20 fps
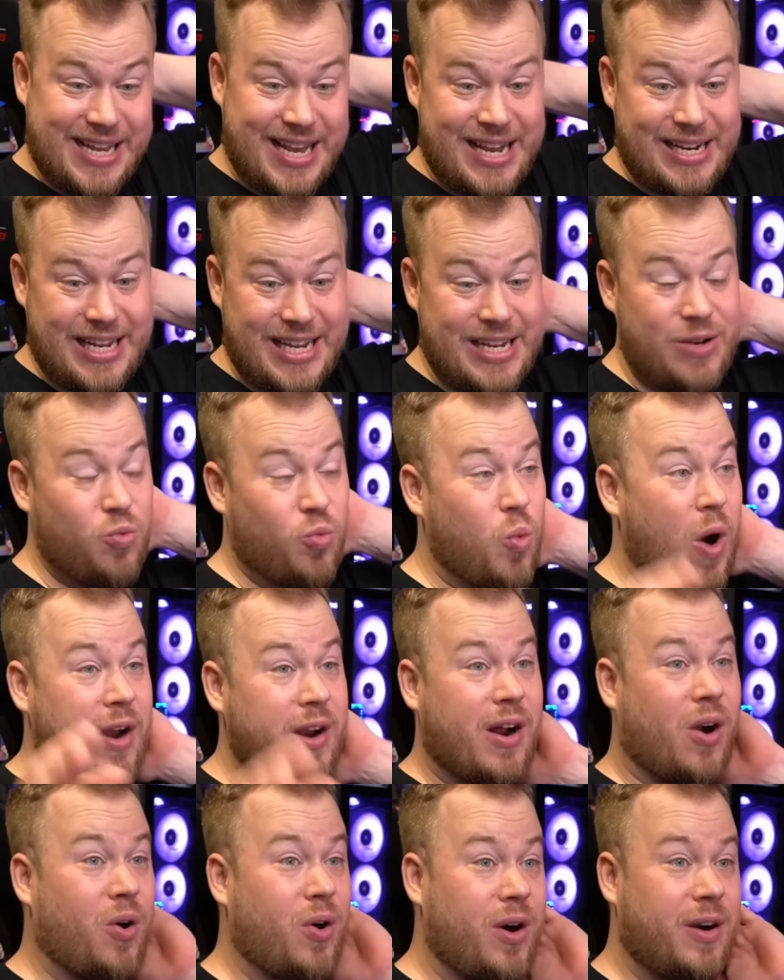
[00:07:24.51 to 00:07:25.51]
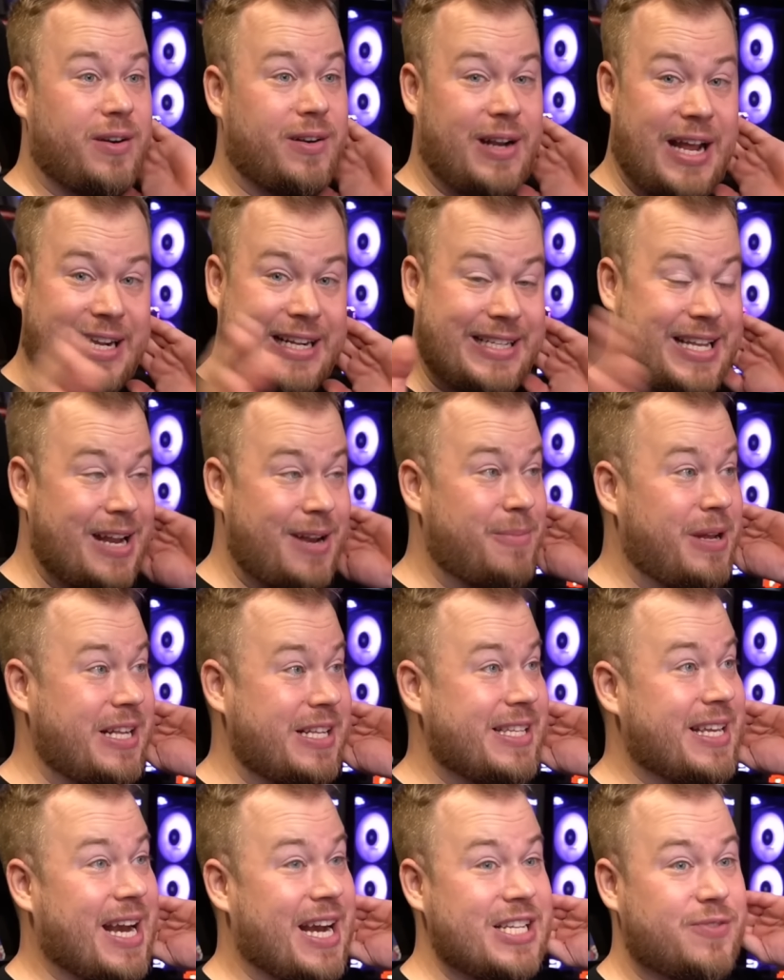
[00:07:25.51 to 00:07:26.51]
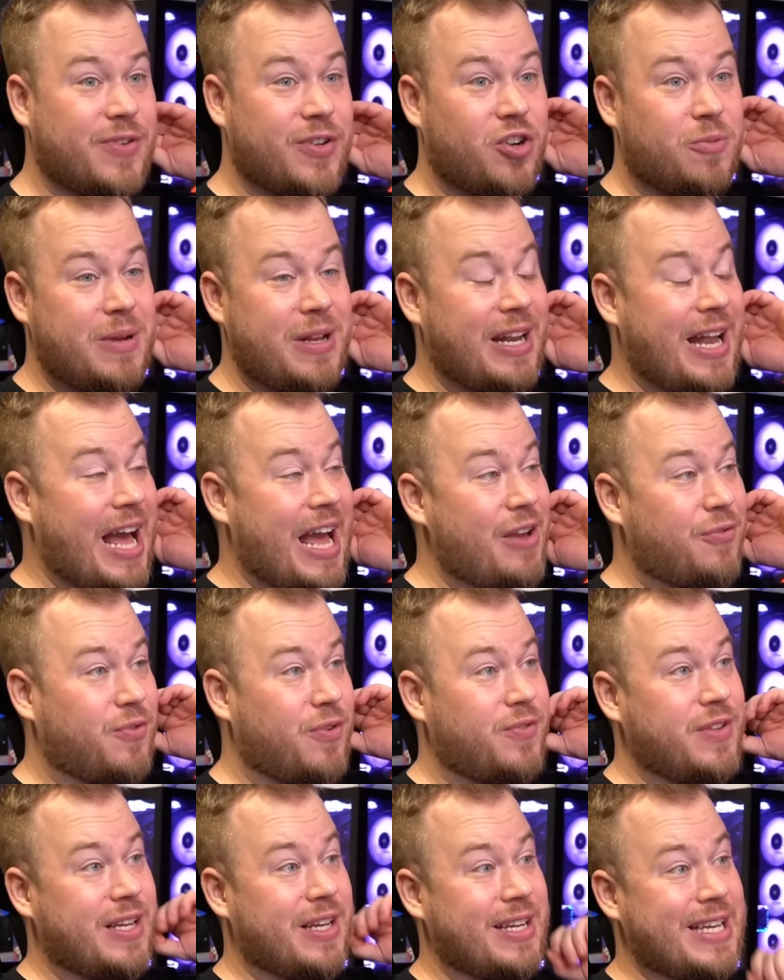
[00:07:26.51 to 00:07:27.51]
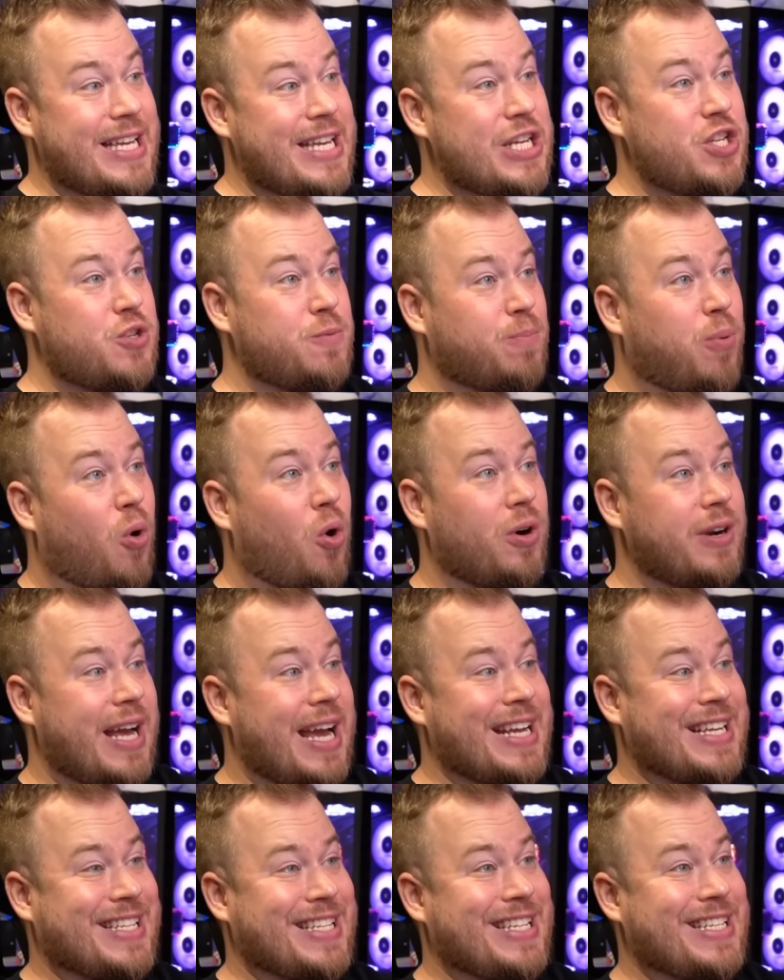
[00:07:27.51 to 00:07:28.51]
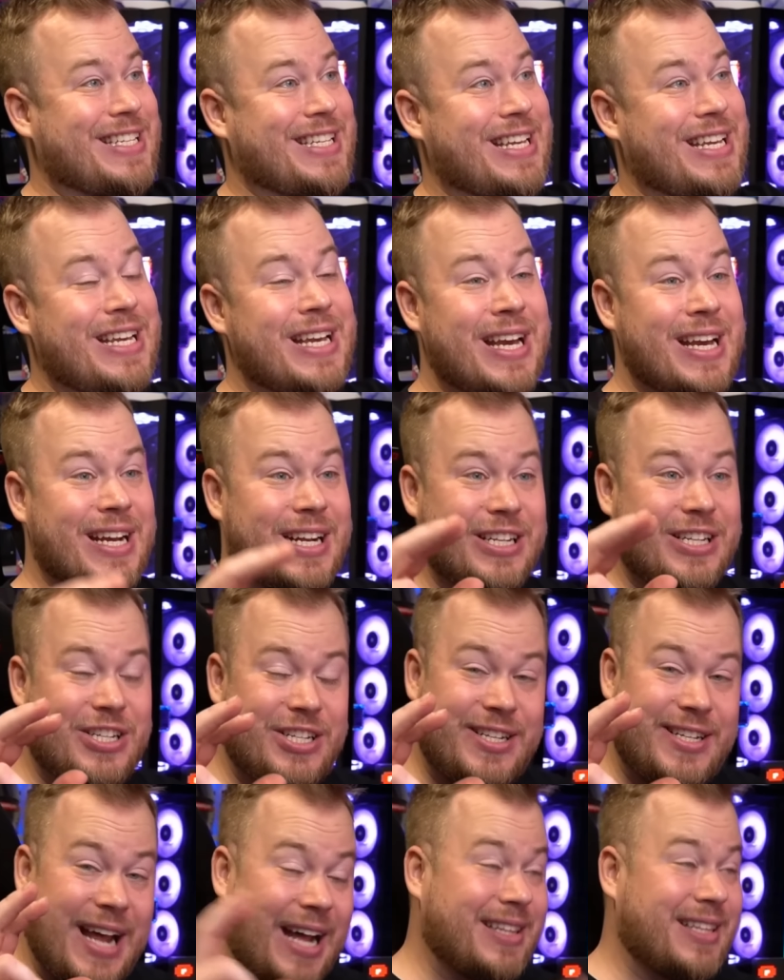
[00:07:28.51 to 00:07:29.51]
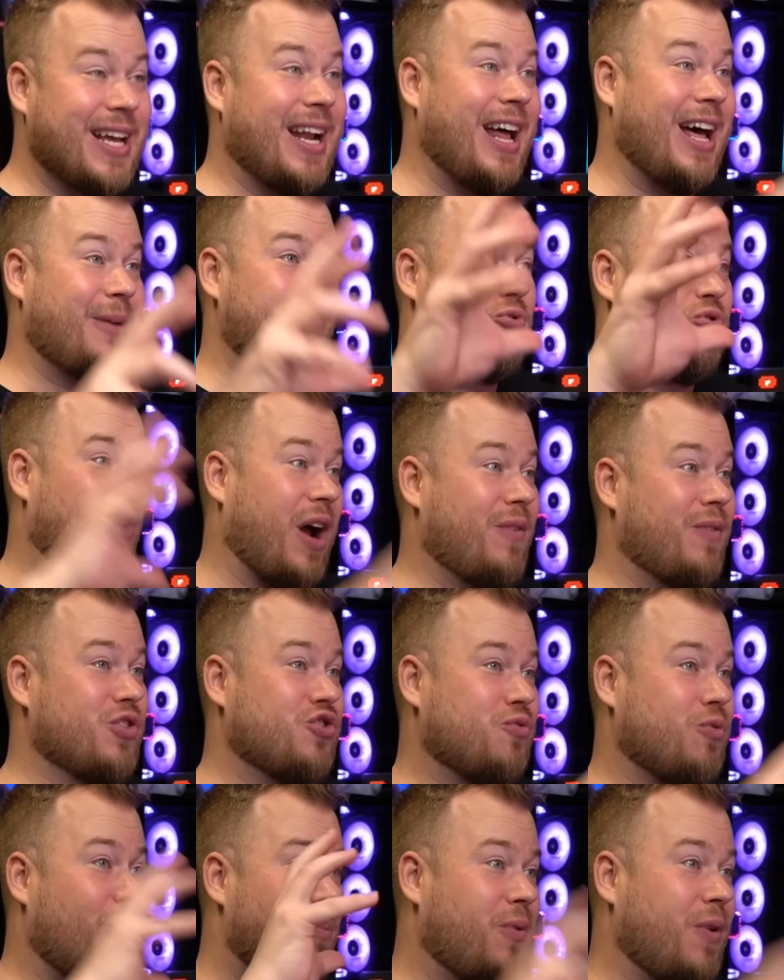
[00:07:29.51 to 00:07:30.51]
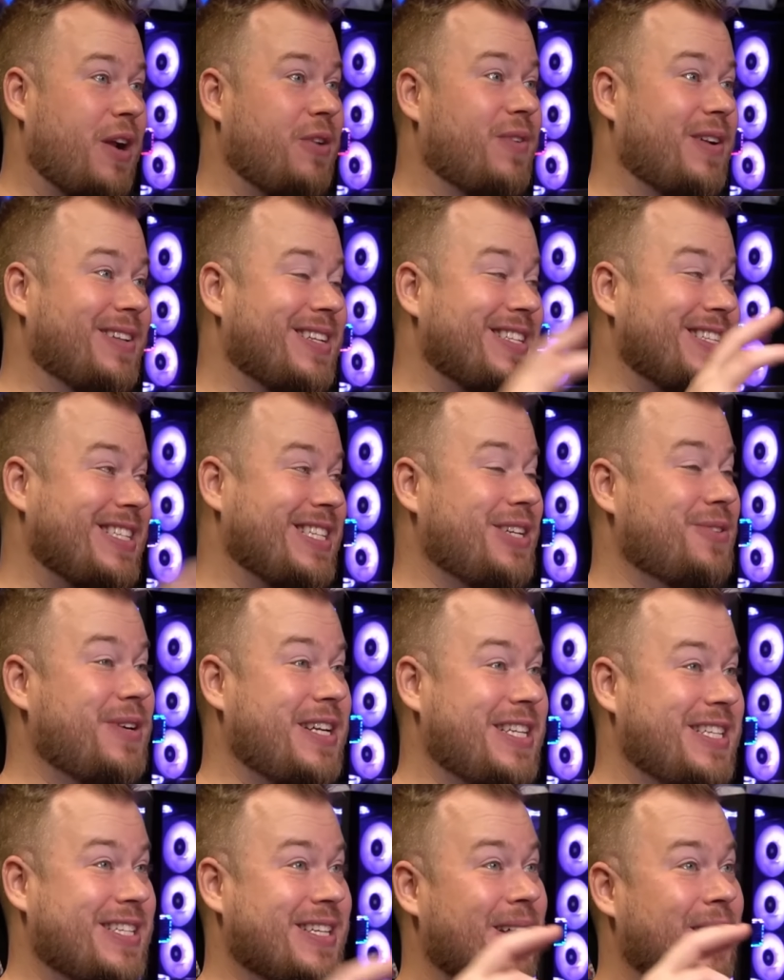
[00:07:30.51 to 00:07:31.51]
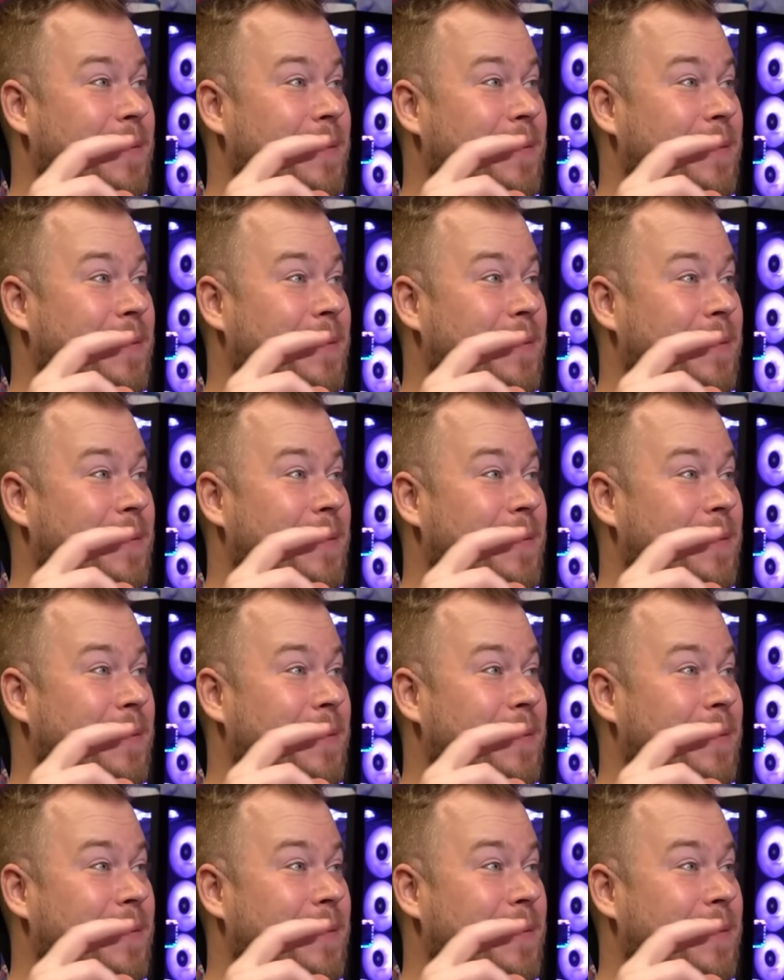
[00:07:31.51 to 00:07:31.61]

And in one hour, like ten minutes, guys, we're going to be live with the eSport A C C Data Lab Driver Swap Renvelton Series.